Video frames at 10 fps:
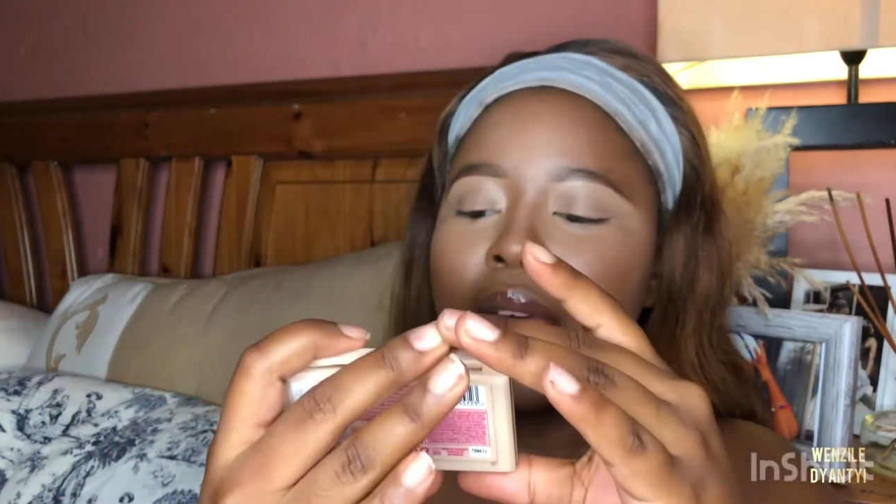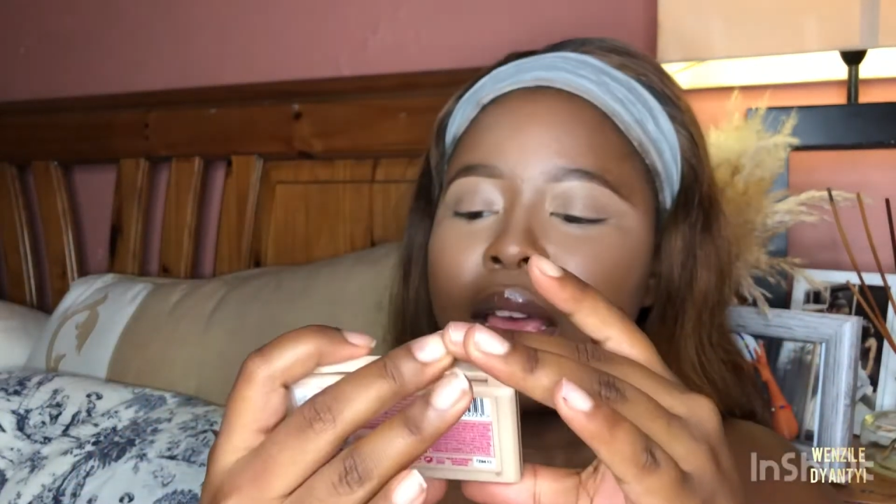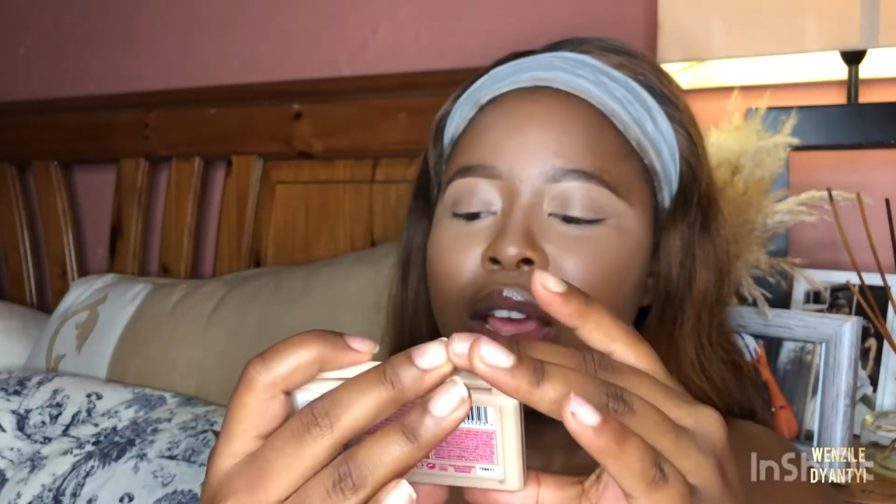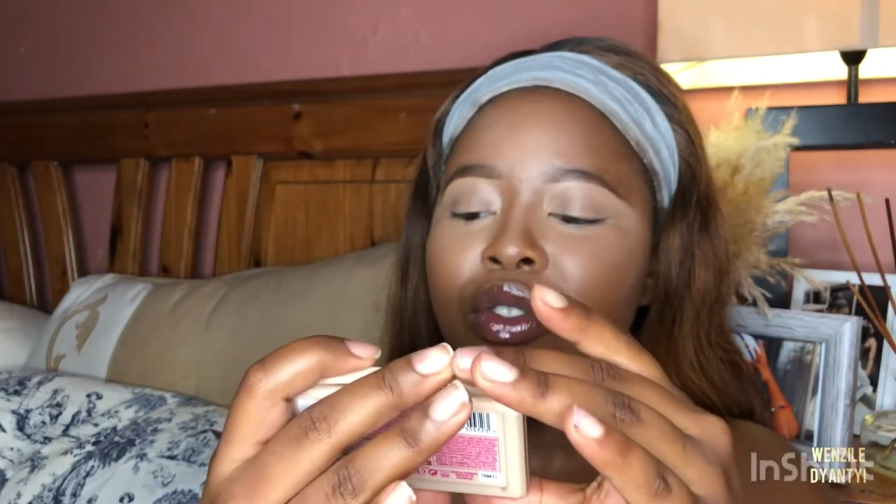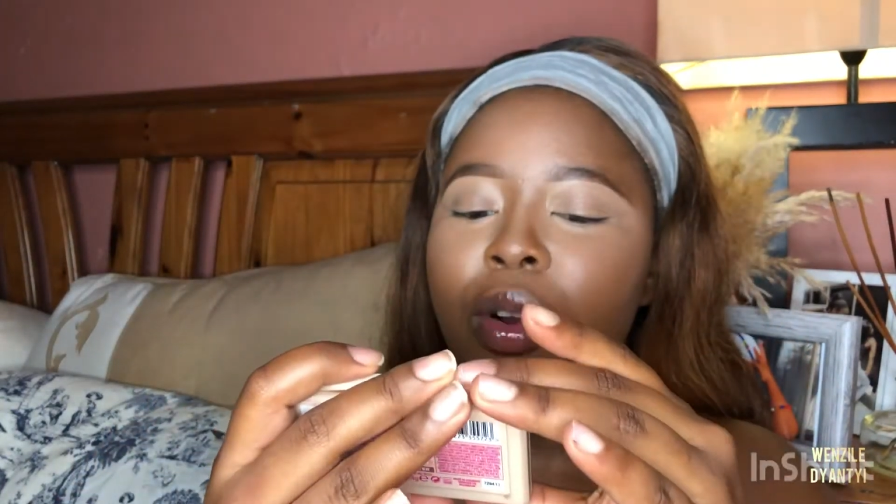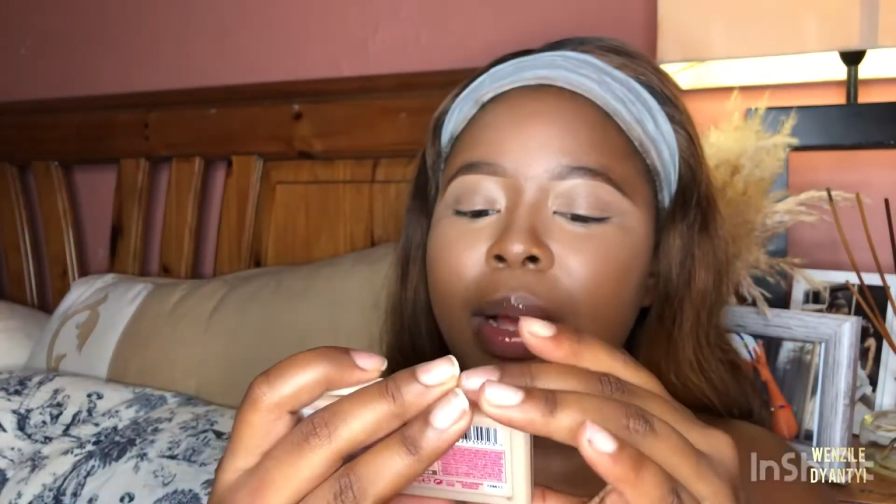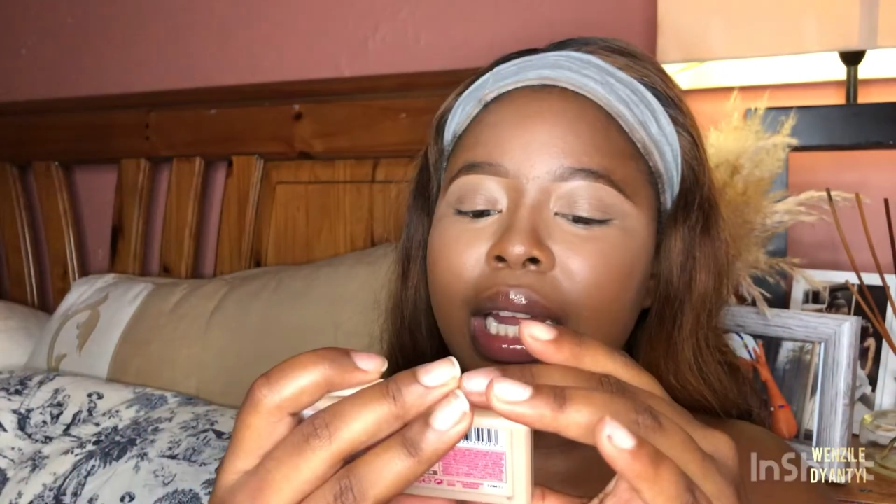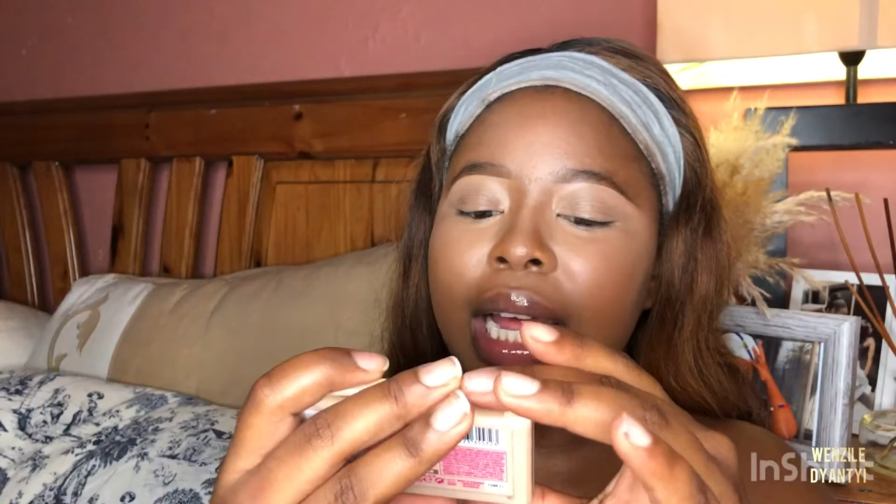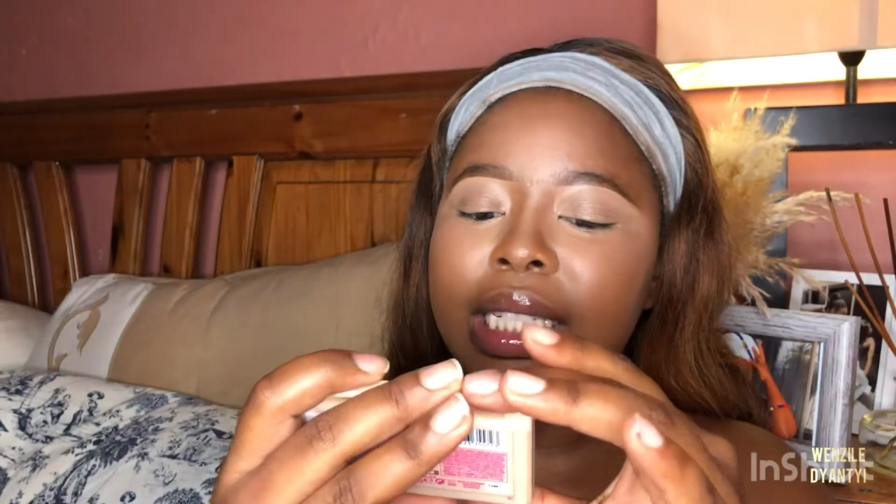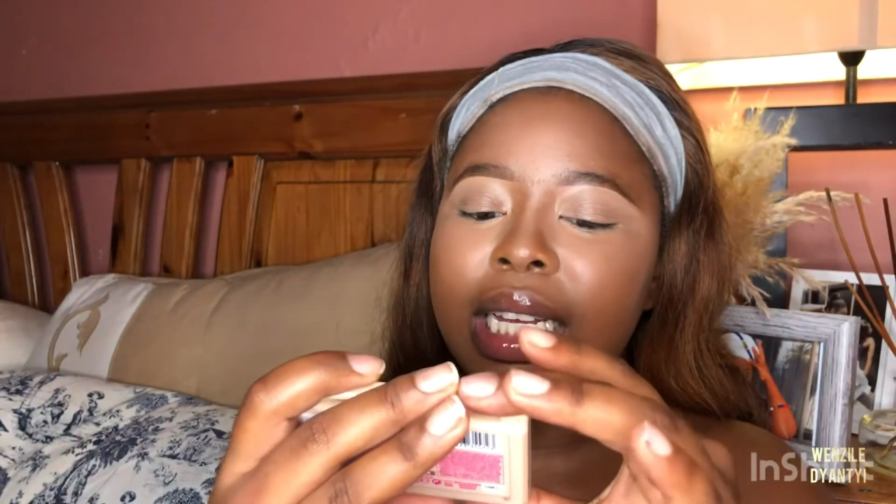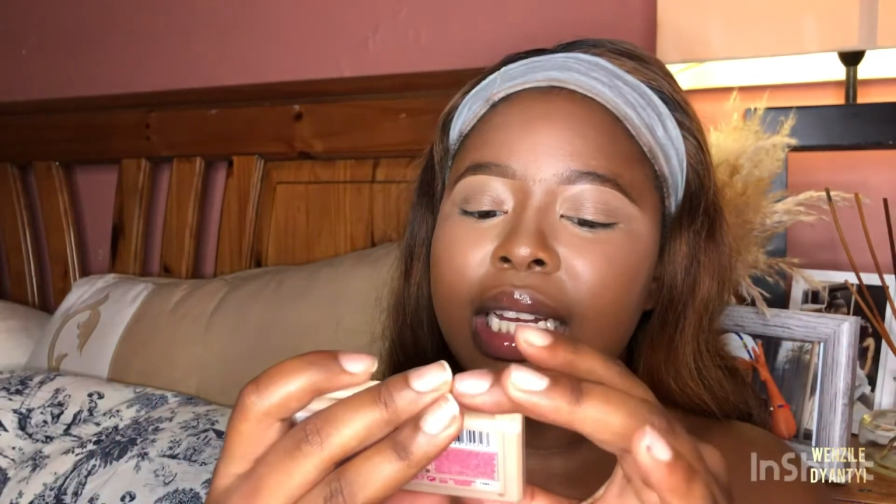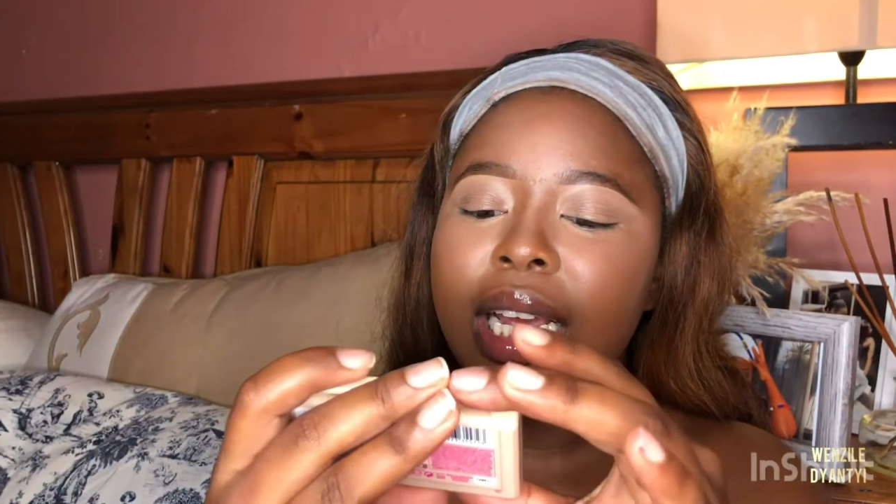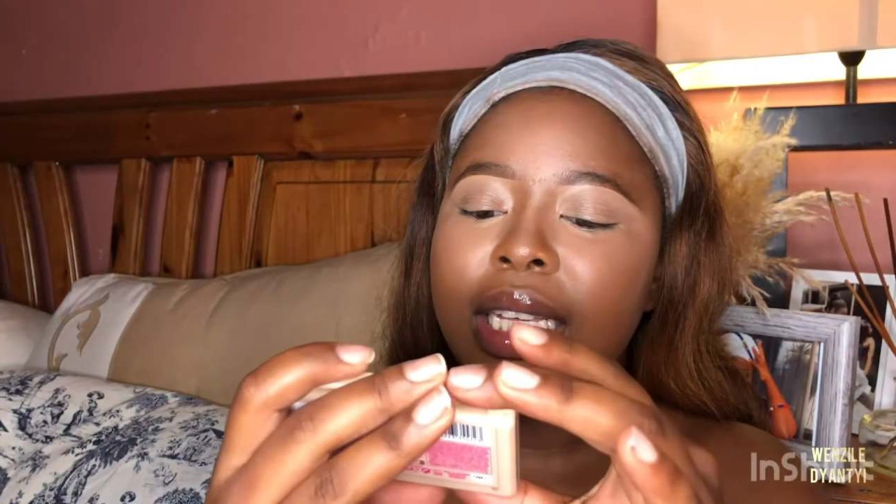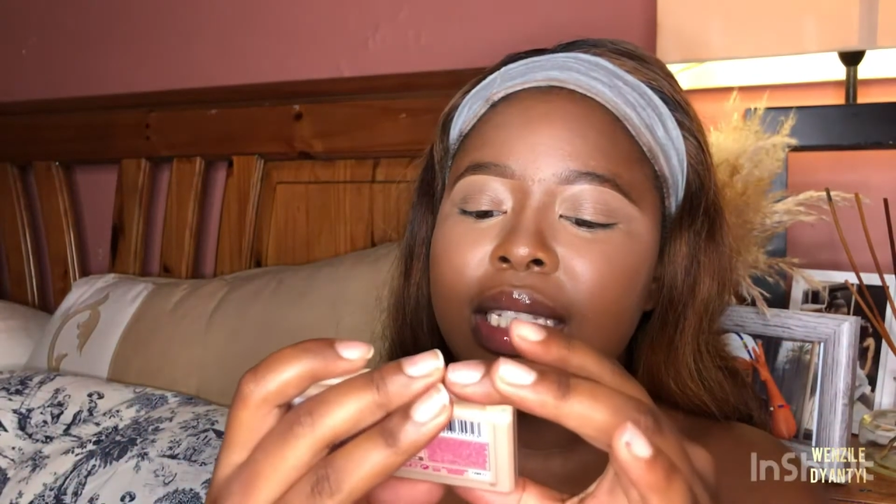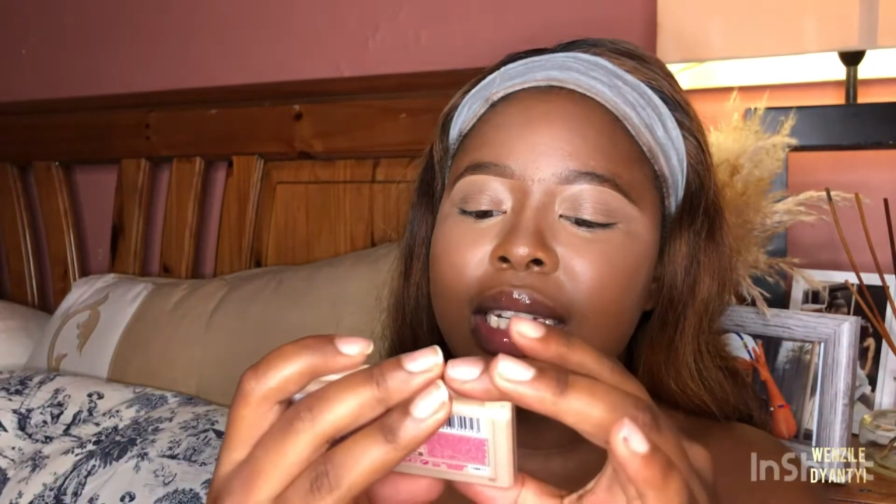Rimmel London
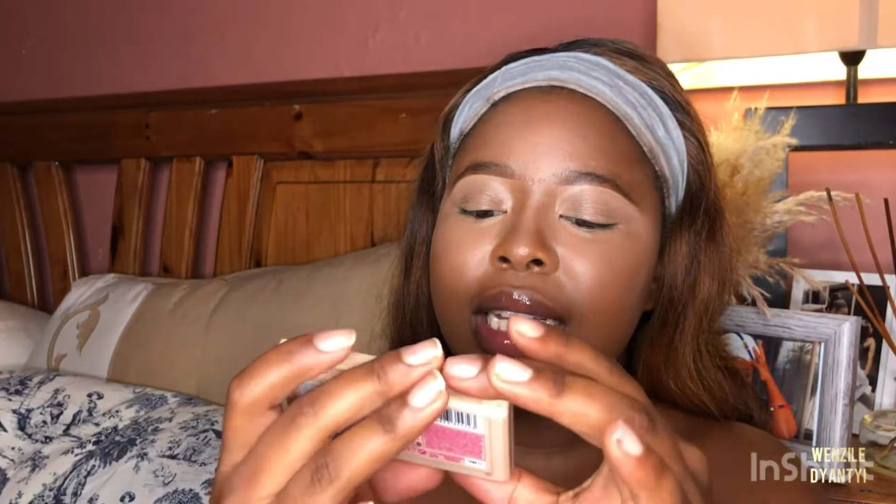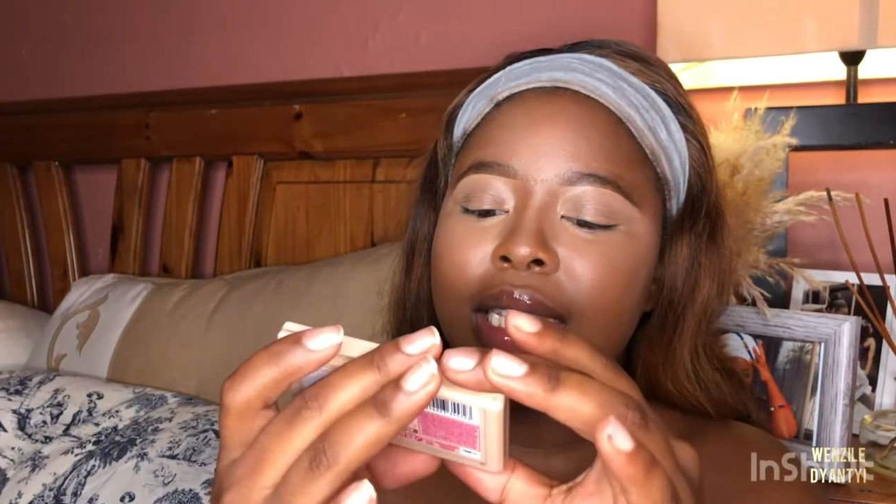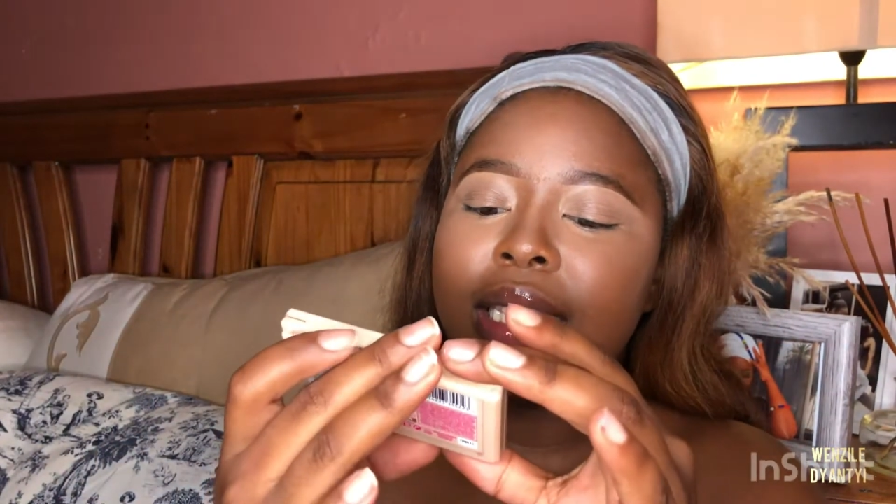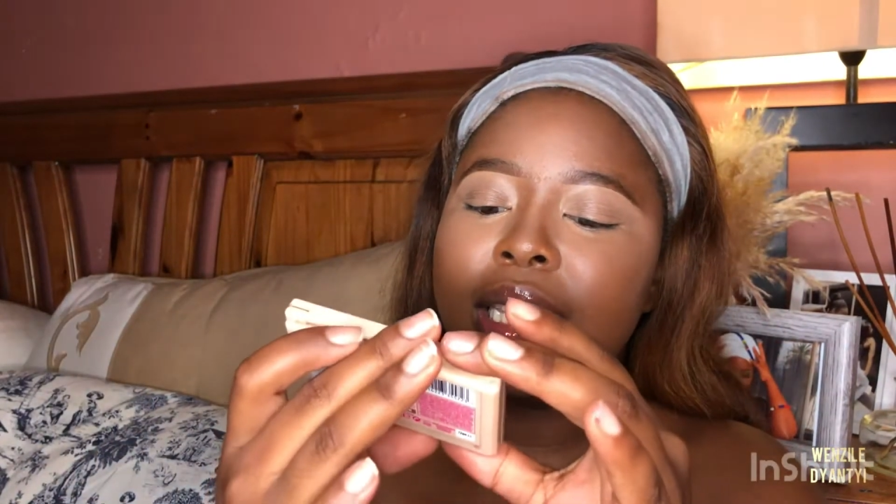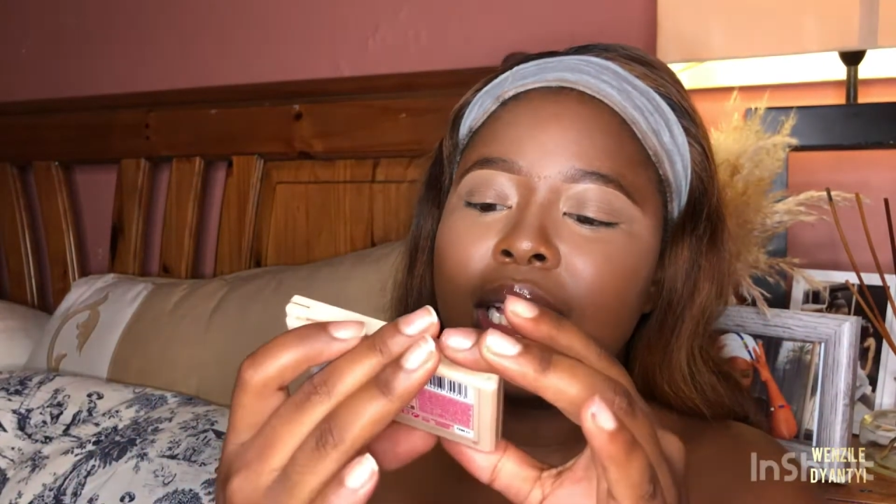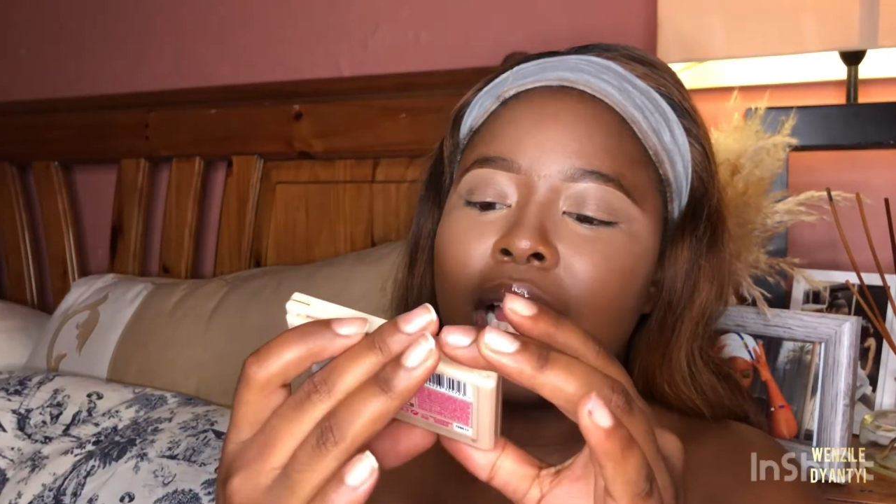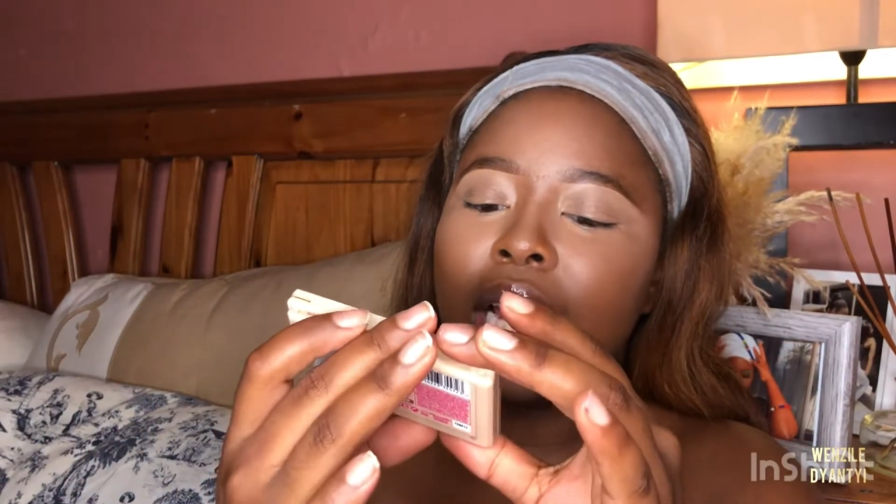Insta Conceal and